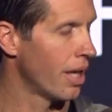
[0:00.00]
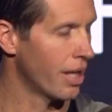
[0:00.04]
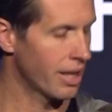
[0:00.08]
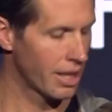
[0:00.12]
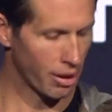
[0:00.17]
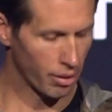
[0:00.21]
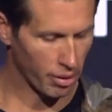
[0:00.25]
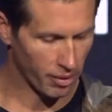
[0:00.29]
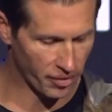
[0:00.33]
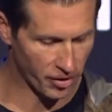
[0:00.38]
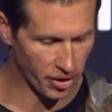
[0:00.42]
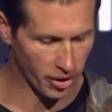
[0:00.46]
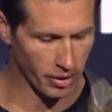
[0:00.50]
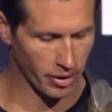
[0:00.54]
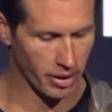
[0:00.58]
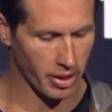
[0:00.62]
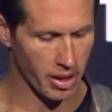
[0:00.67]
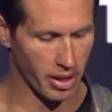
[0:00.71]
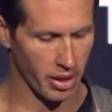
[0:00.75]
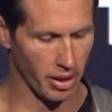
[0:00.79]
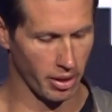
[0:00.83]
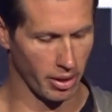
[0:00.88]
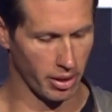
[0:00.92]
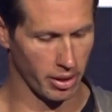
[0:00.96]
Now, if you're
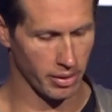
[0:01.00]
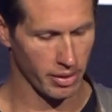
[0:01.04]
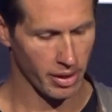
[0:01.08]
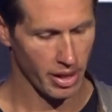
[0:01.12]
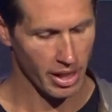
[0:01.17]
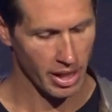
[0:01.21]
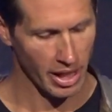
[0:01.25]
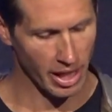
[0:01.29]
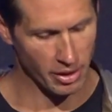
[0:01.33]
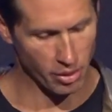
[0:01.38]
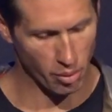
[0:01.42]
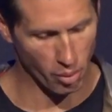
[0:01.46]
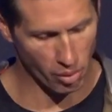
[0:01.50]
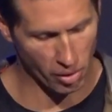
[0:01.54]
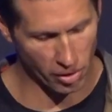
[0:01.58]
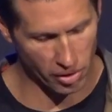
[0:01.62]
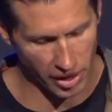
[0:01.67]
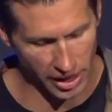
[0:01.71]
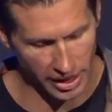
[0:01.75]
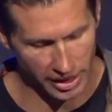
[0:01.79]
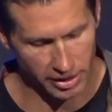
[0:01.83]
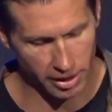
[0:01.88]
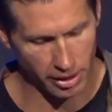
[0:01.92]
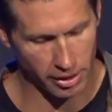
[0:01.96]
here and you
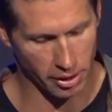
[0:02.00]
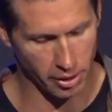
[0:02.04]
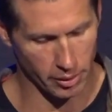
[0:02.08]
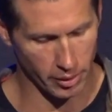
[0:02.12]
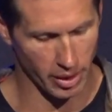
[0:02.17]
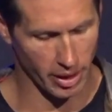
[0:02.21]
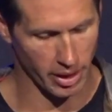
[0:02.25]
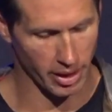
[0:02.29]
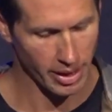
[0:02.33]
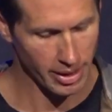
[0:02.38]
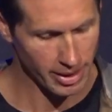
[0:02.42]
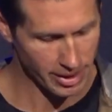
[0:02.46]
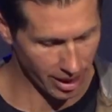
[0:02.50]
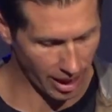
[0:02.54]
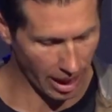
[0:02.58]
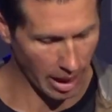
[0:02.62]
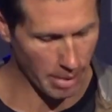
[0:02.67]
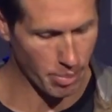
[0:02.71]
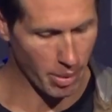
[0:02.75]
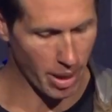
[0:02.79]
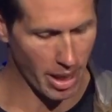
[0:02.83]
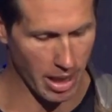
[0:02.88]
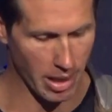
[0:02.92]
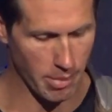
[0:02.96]
think that you're a
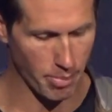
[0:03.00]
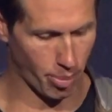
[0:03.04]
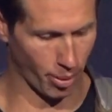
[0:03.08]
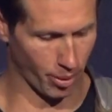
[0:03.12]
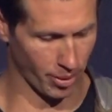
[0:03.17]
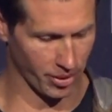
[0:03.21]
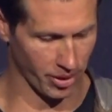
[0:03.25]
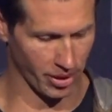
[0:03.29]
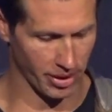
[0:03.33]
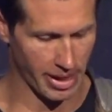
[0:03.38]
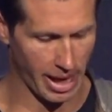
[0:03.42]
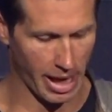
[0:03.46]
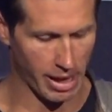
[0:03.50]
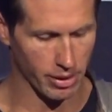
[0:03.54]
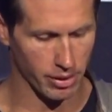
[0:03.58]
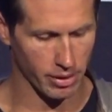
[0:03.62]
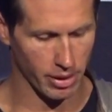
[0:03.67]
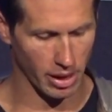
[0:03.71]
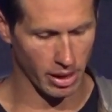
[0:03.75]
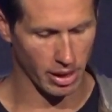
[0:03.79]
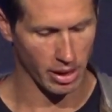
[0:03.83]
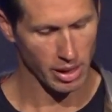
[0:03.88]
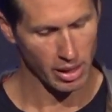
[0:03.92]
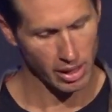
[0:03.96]
type 8
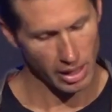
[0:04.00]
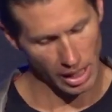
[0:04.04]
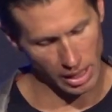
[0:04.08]
personality